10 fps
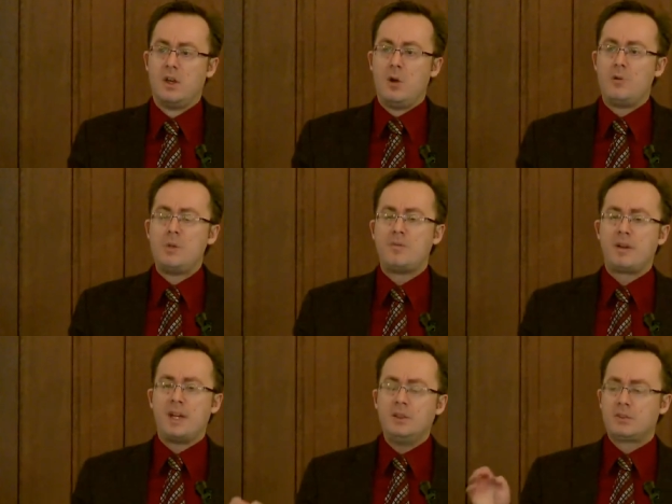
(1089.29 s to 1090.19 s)
who have been
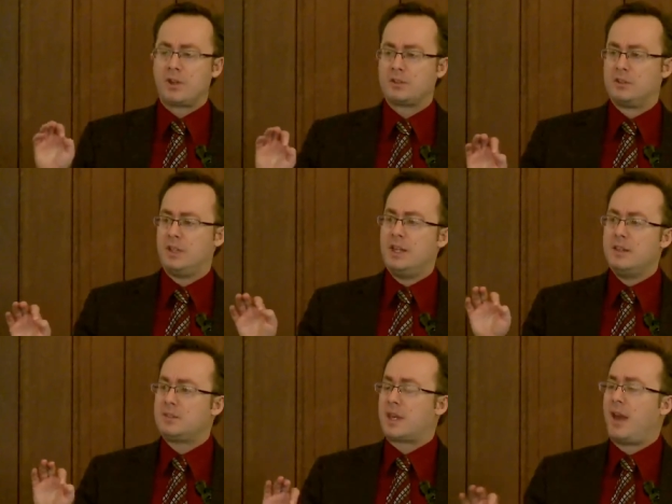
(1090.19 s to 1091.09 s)
very interested in
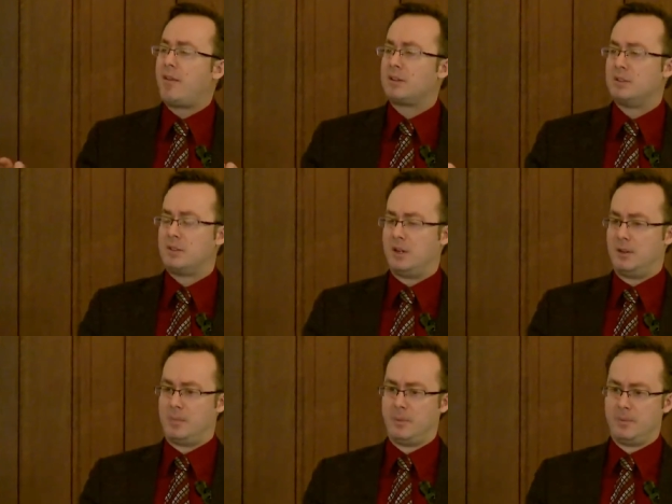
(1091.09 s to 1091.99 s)
this character
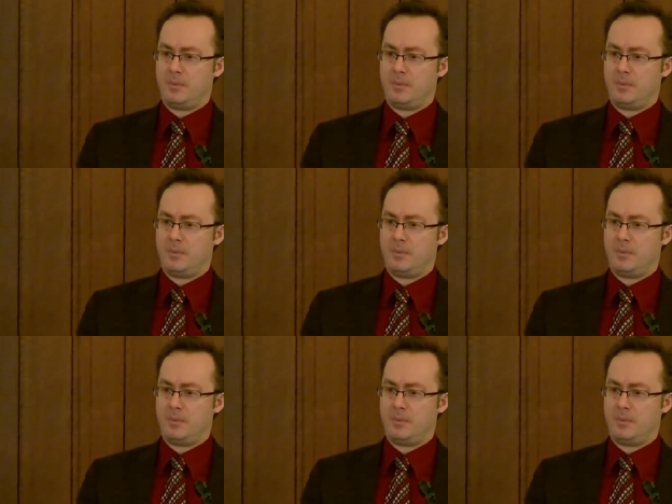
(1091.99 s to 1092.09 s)
type,